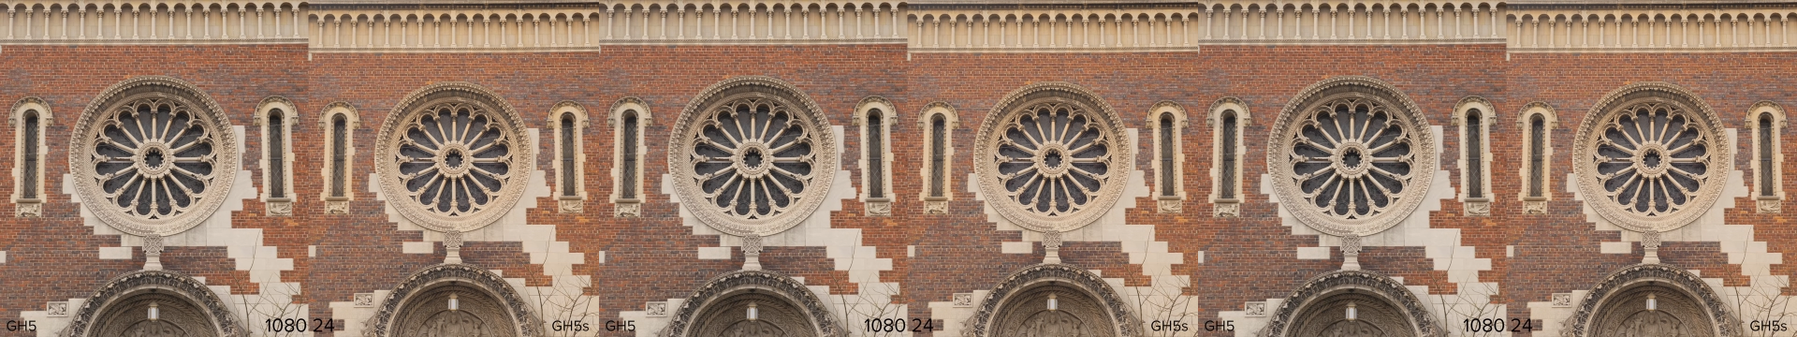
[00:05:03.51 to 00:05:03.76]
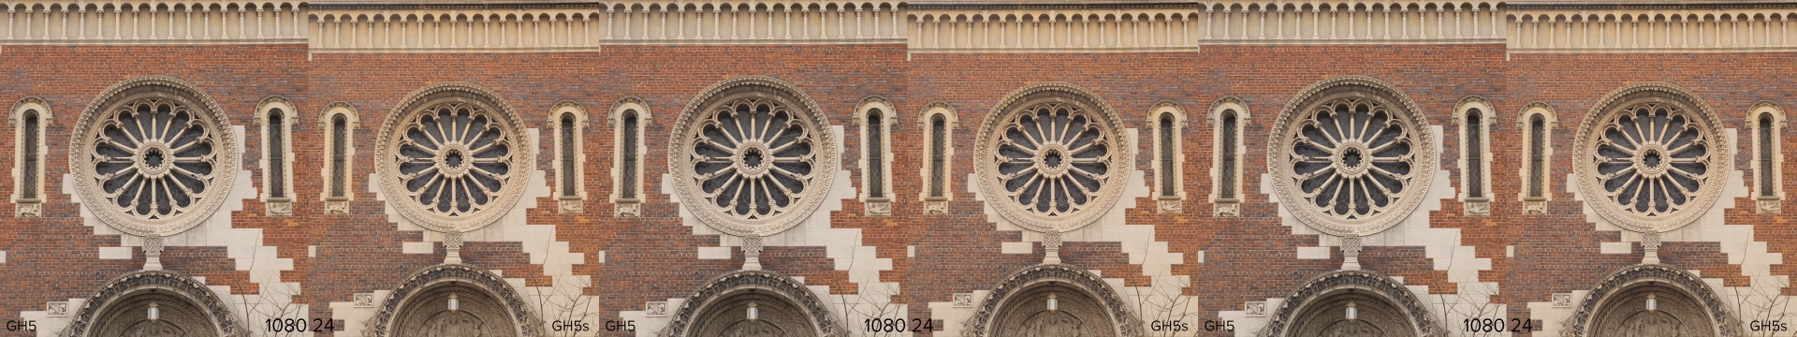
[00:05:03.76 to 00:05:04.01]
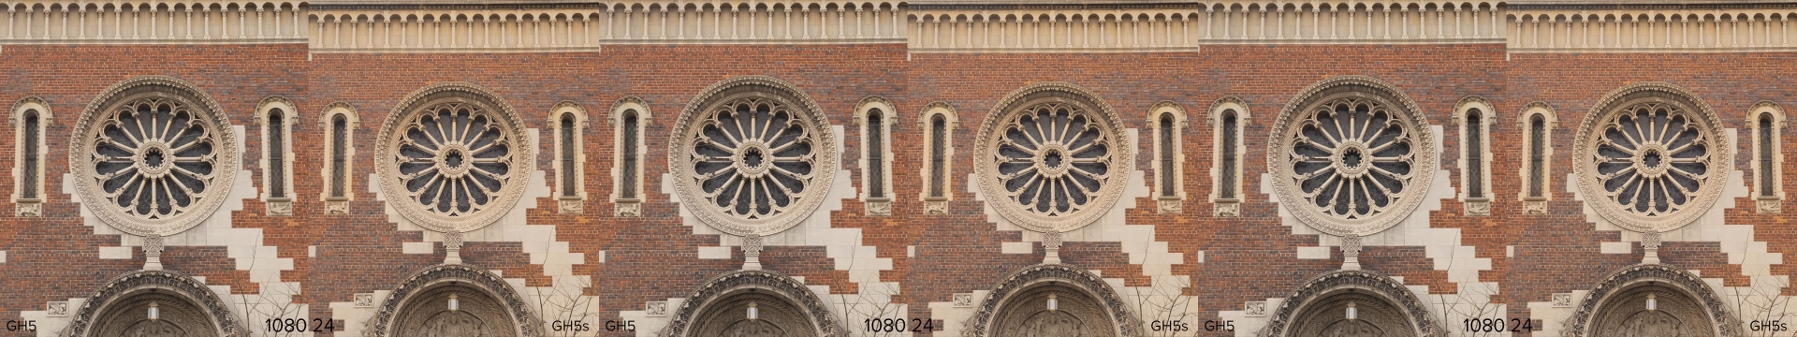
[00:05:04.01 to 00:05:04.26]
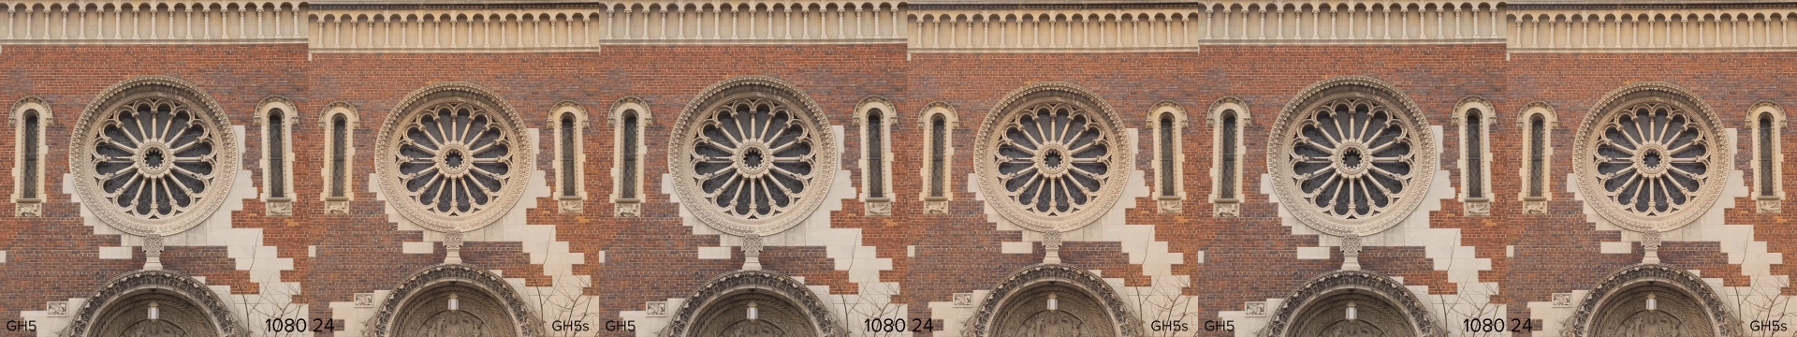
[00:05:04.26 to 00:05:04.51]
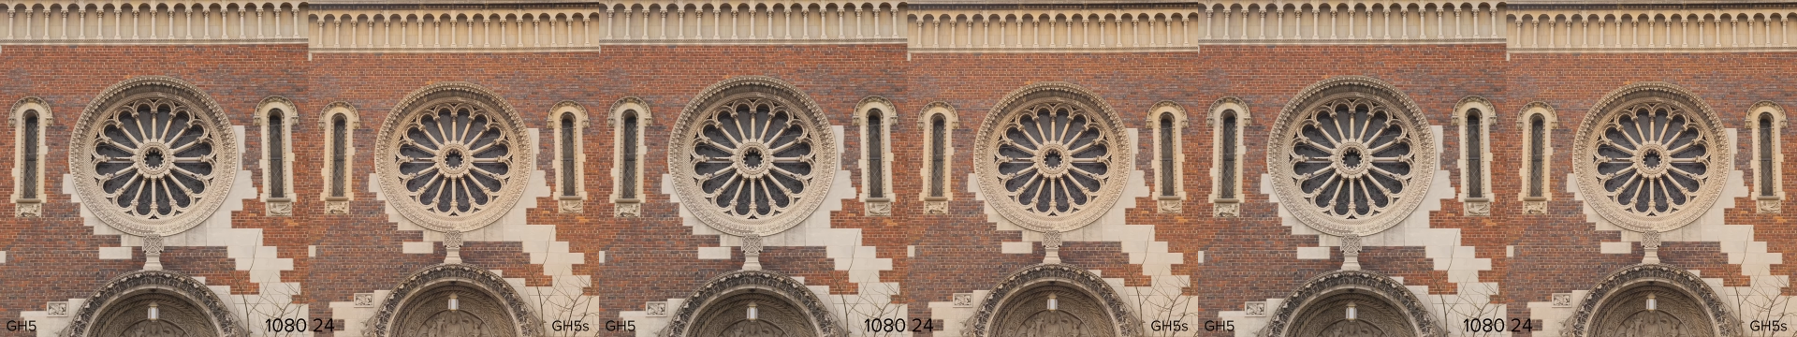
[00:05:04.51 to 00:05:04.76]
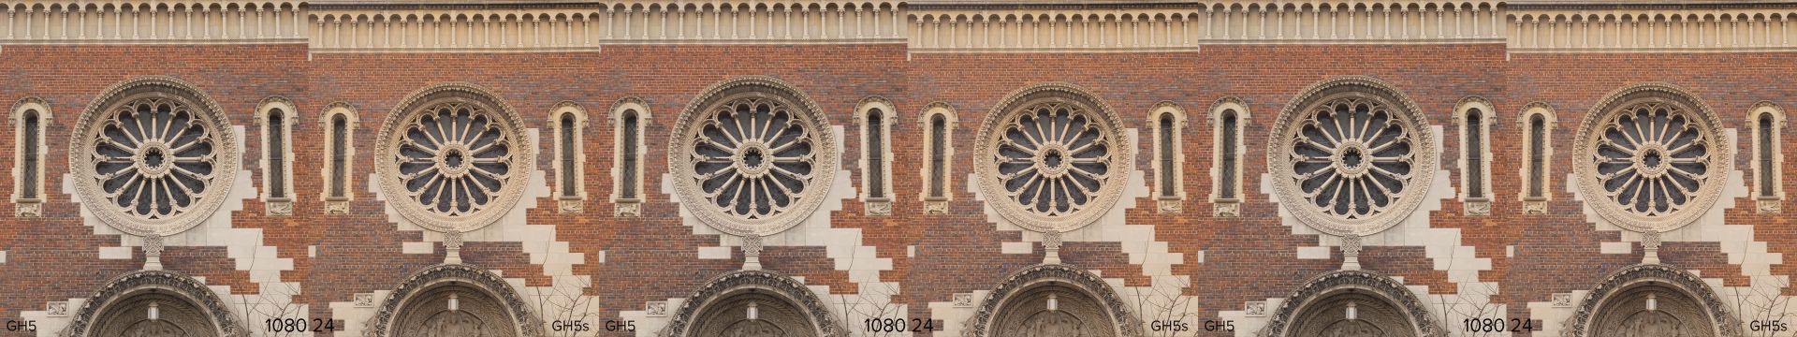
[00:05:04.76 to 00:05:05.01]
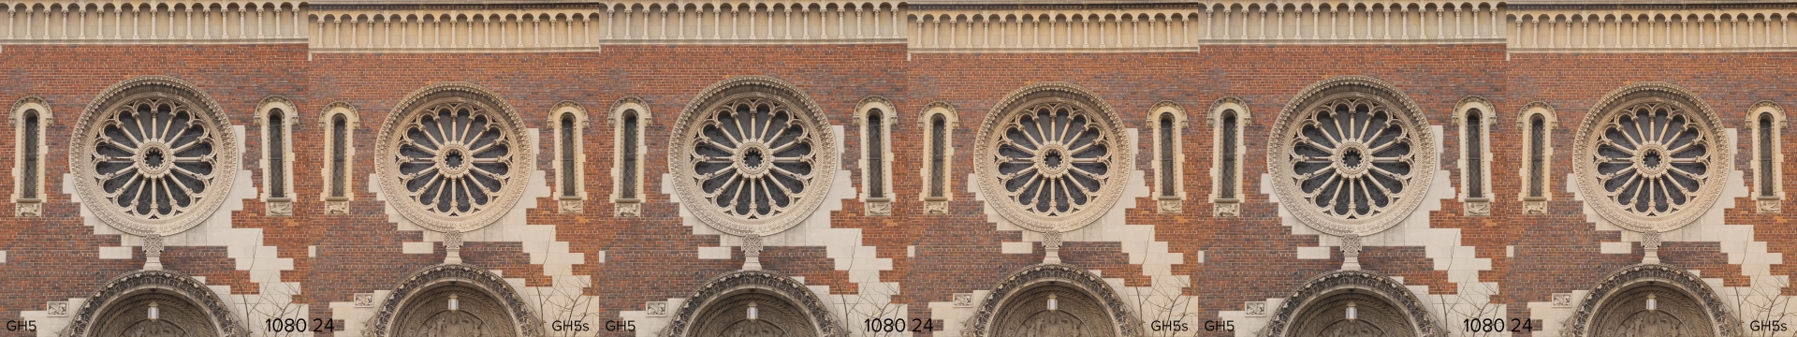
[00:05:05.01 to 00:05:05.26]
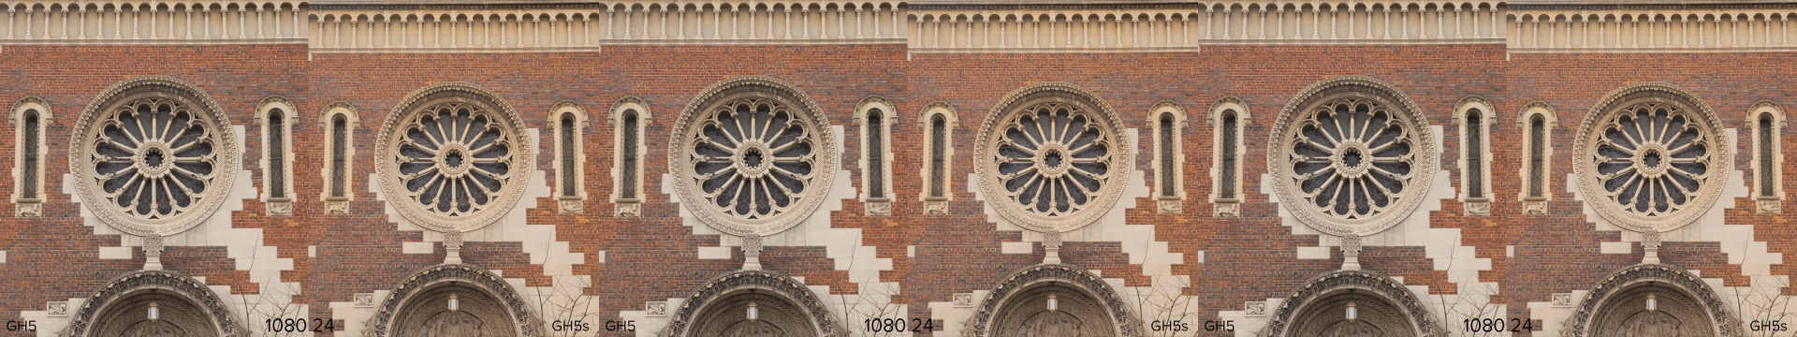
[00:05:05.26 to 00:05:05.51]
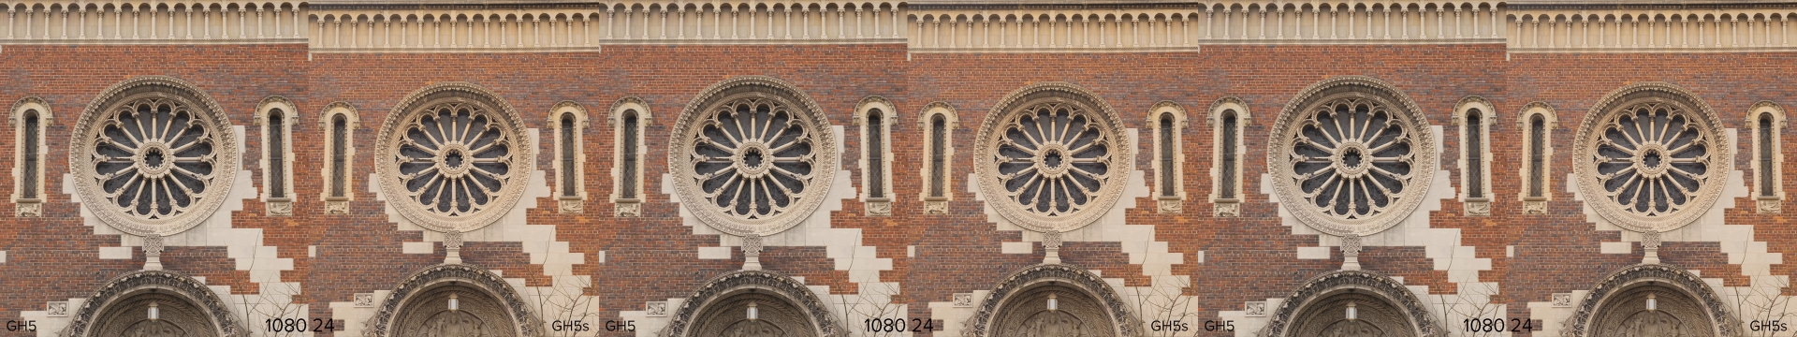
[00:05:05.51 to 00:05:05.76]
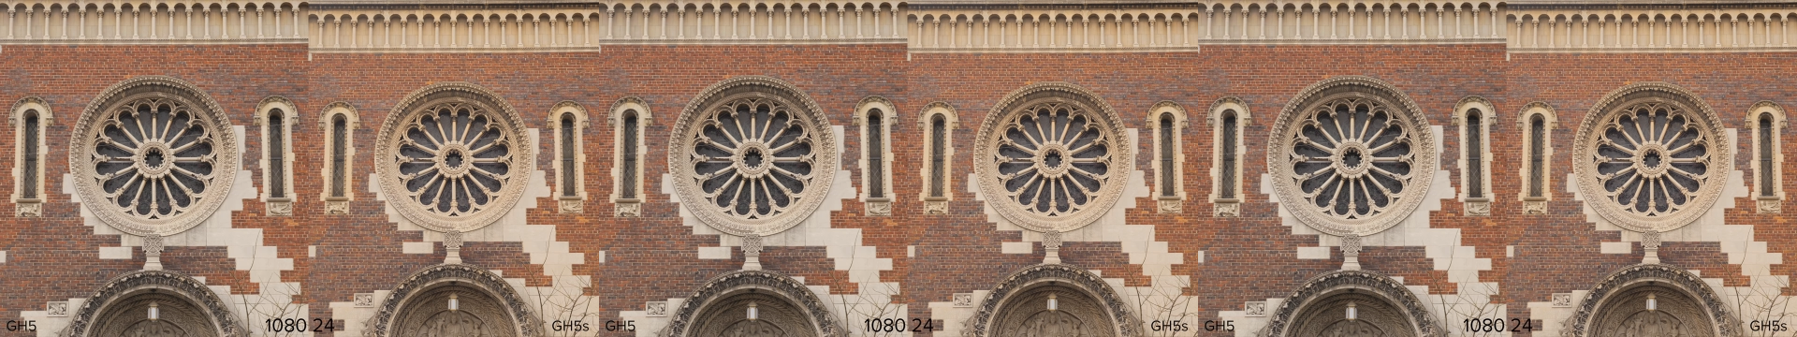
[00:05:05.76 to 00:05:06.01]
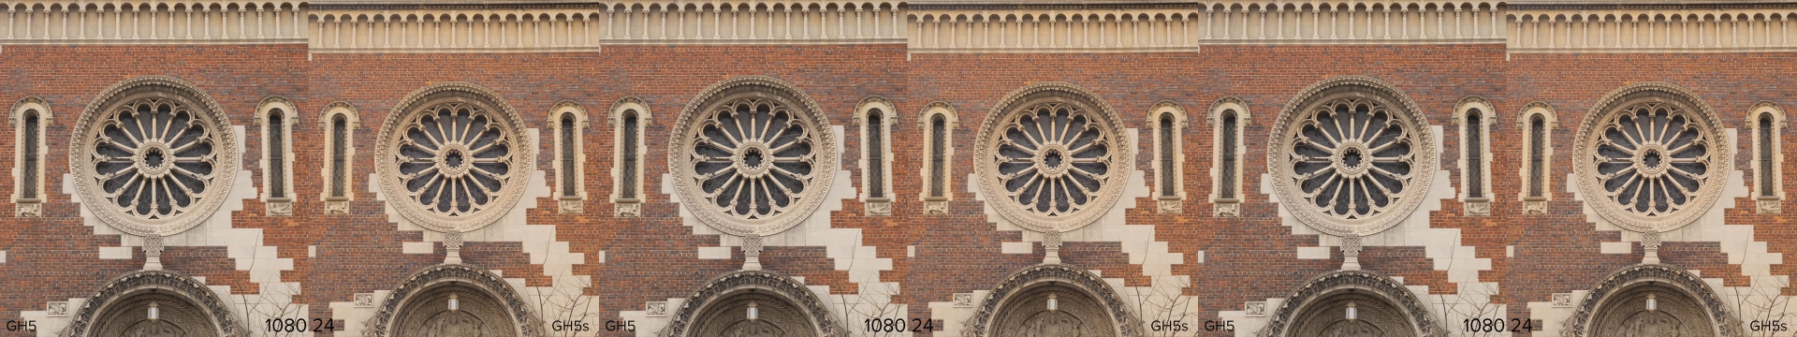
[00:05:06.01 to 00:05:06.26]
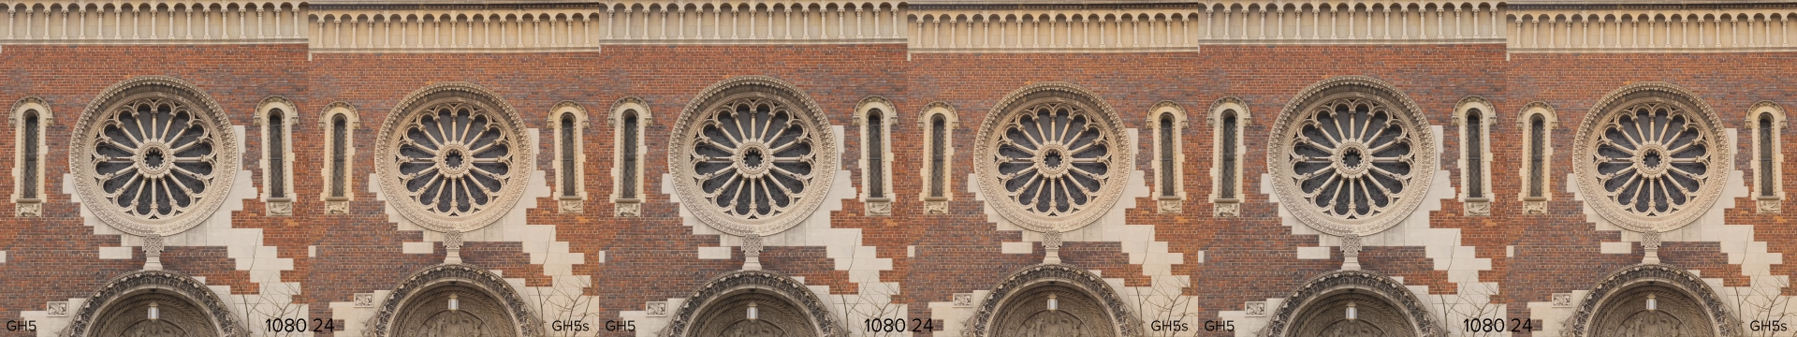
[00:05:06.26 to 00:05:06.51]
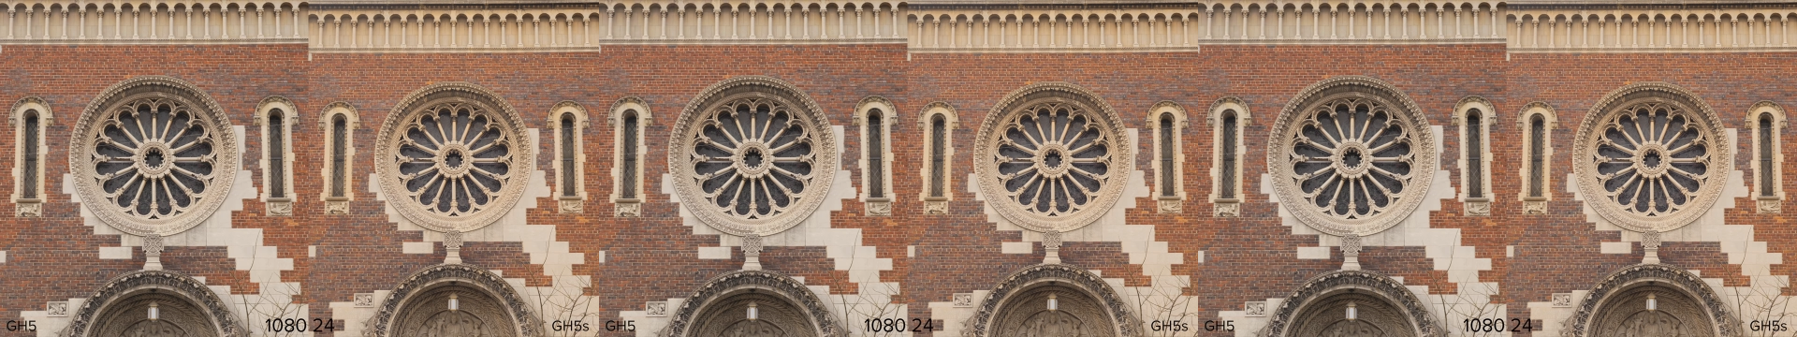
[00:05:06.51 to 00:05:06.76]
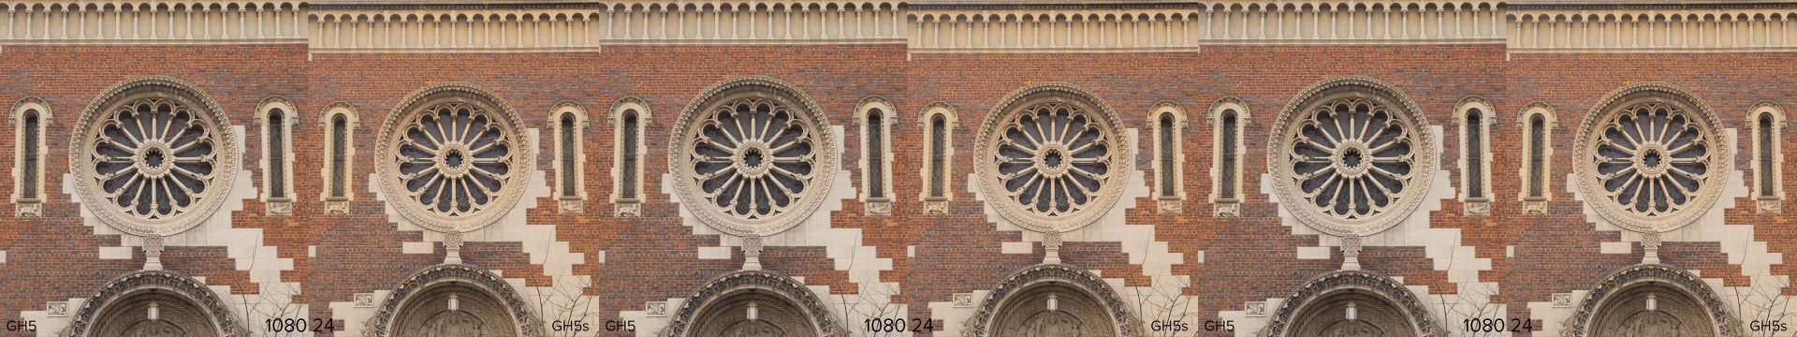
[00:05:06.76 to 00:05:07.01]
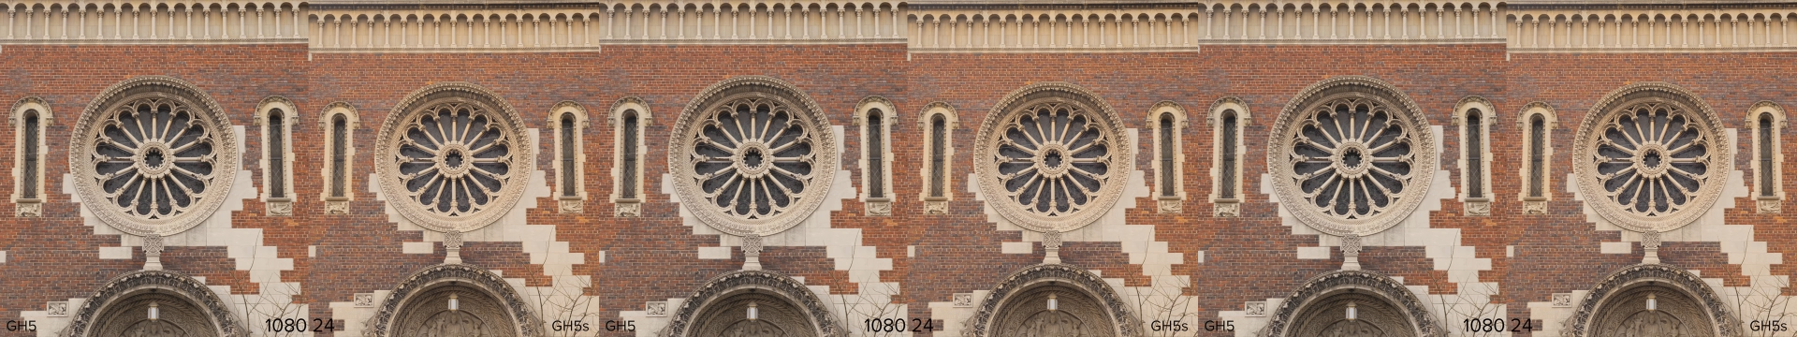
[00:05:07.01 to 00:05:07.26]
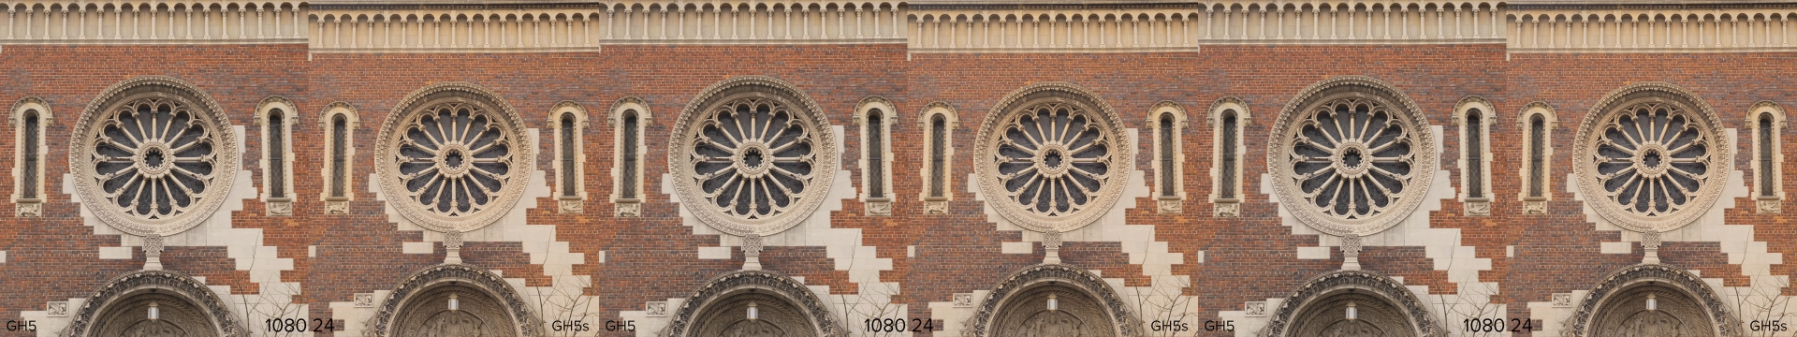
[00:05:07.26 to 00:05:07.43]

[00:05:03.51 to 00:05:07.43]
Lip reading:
(no speaker visible)